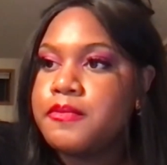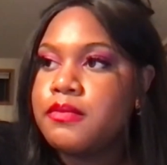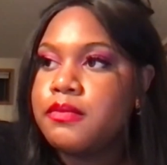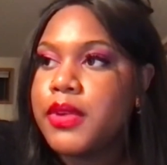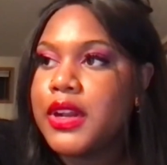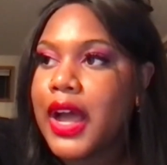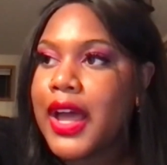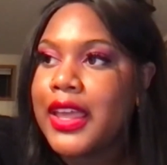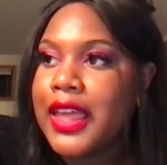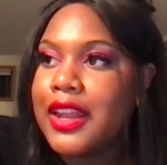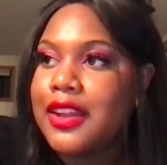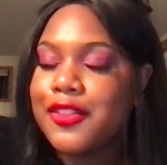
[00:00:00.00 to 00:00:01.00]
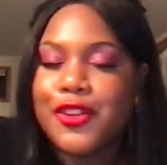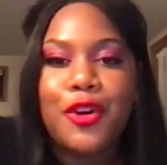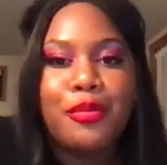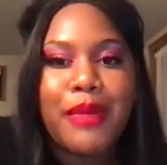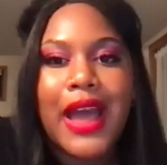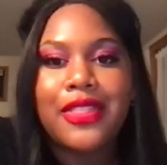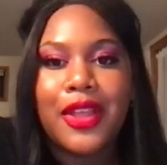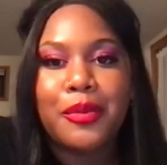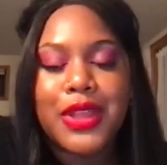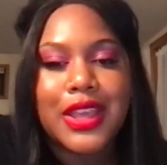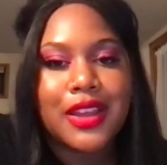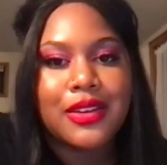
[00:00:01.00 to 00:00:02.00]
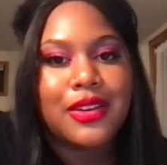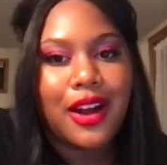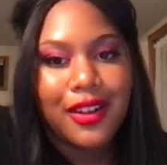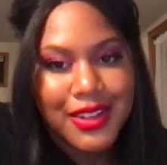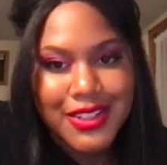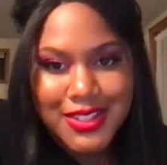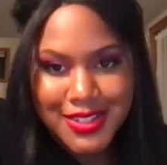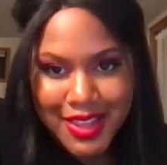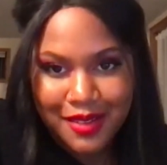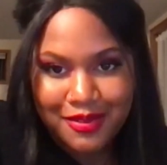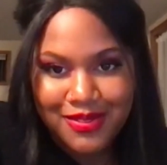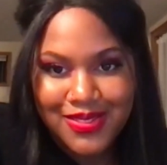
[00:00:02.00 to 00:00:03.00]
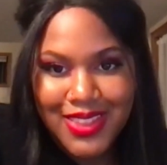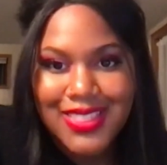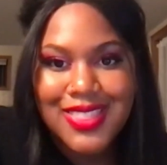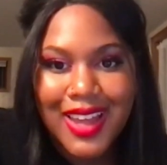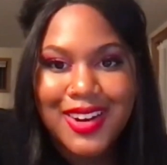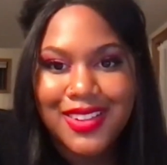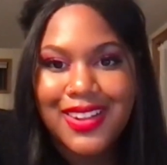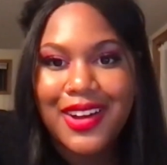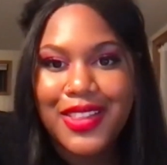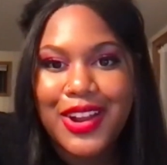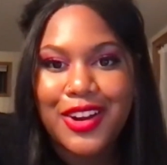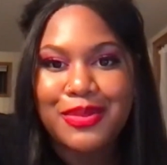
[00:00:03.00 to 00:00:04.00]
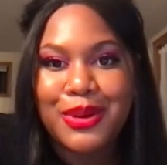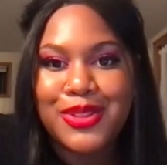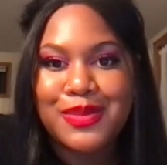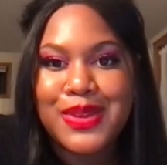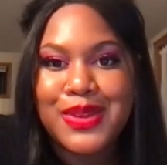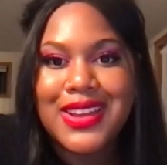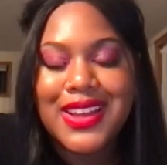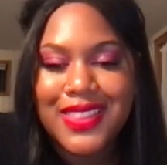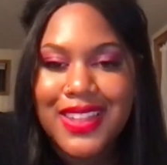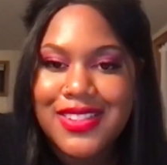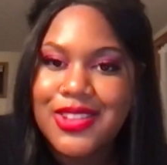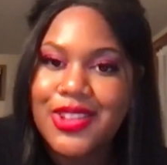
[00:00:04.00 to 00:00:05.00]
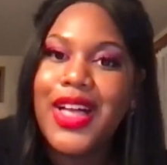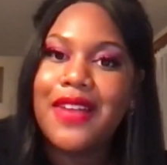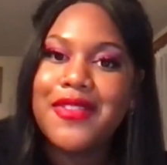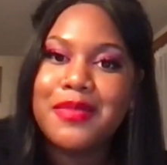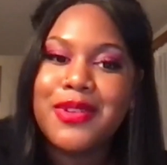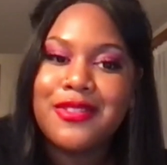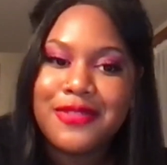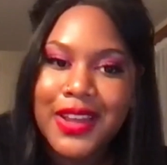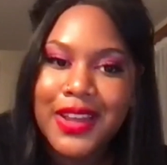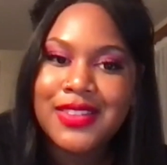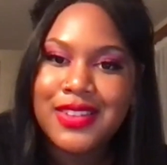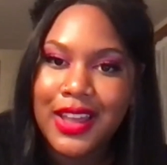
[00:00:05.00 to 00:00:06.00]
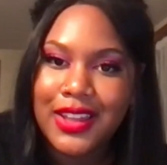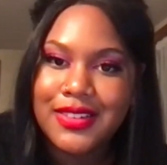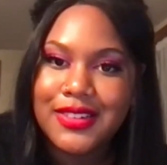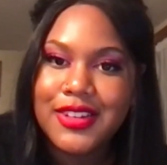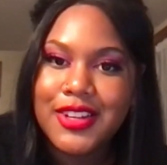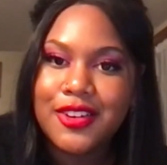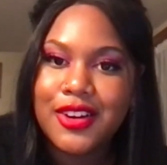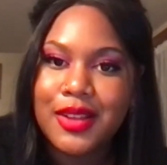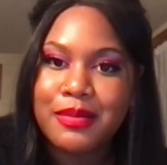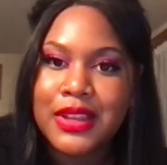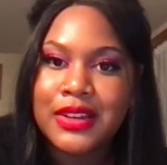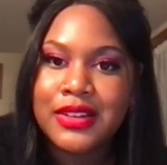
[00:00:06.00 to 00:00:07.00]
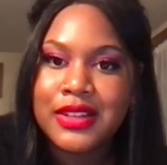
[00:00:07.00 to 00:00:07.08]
but I get so mad that we acknowledge them, that is how they are supposed to be, and they still haven't been fixed yet. You know what I mean?